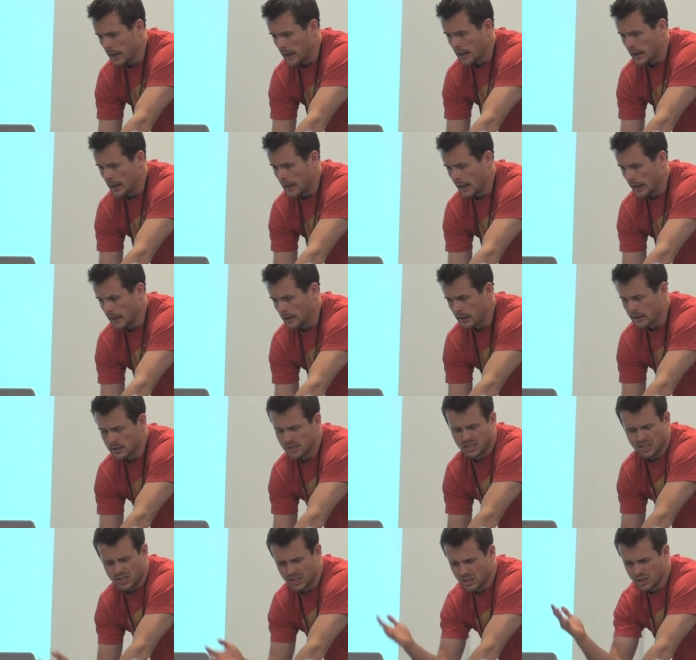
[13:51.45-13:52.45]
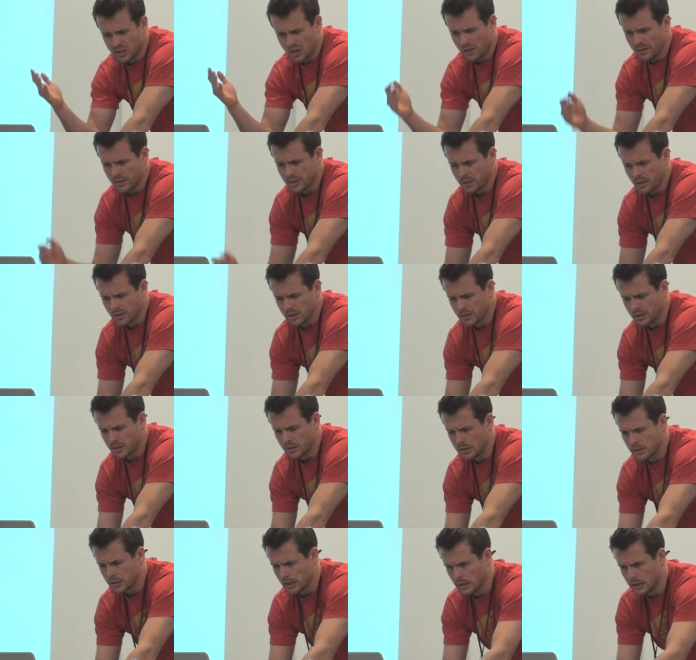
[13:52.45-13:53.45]
uh, and it's just a service.
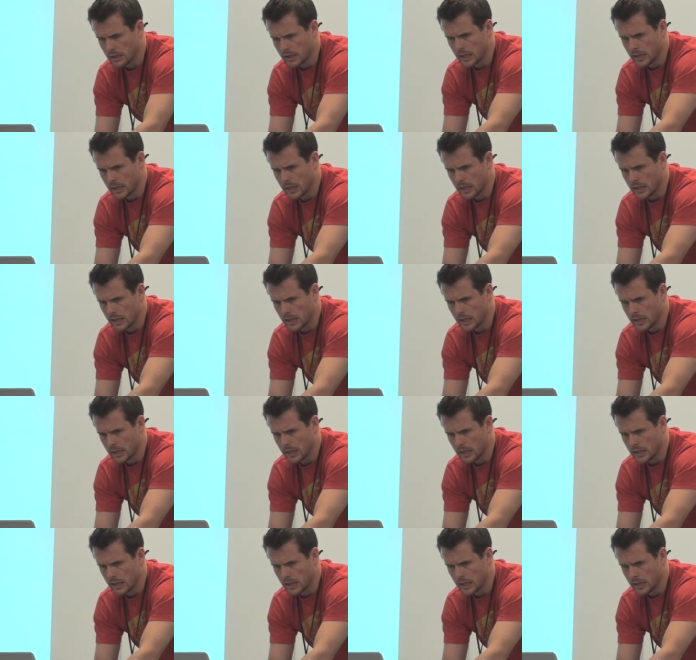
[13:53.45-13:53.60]
Costs.